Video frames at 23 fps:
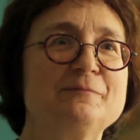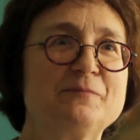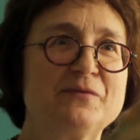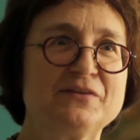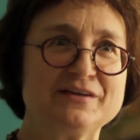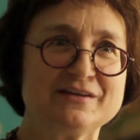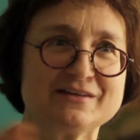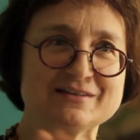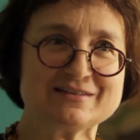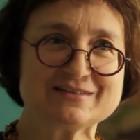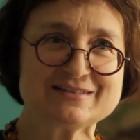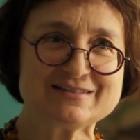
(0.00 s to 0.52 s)

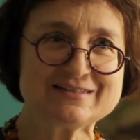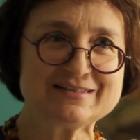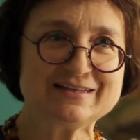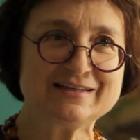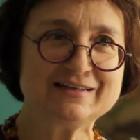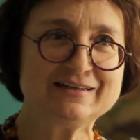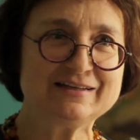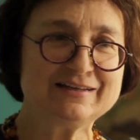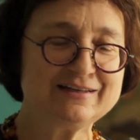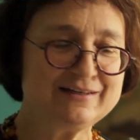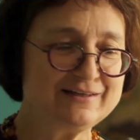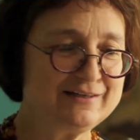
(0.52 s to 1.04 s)
things,
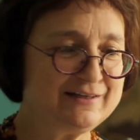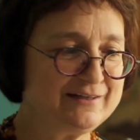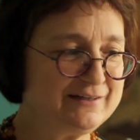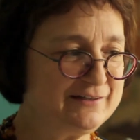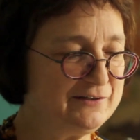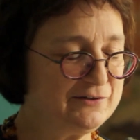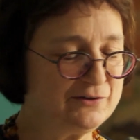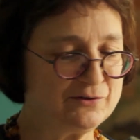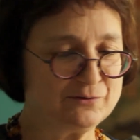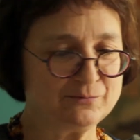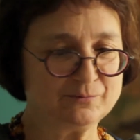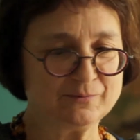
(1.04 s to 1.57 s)

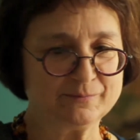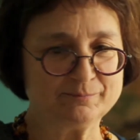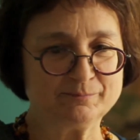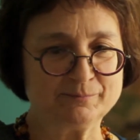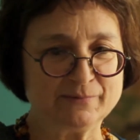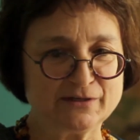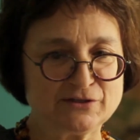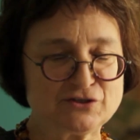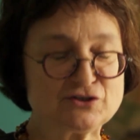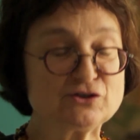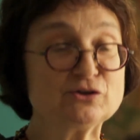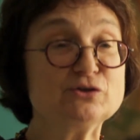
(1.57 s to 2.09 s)

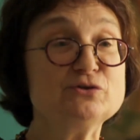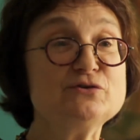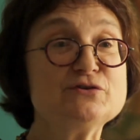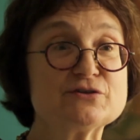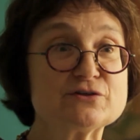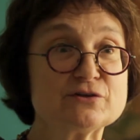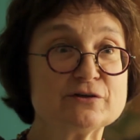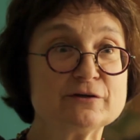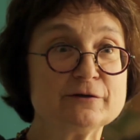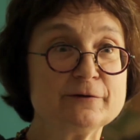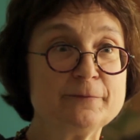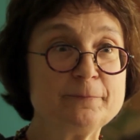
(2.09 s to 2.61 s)
much
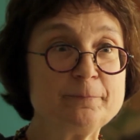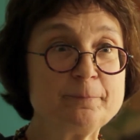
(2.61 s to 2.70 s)
looser.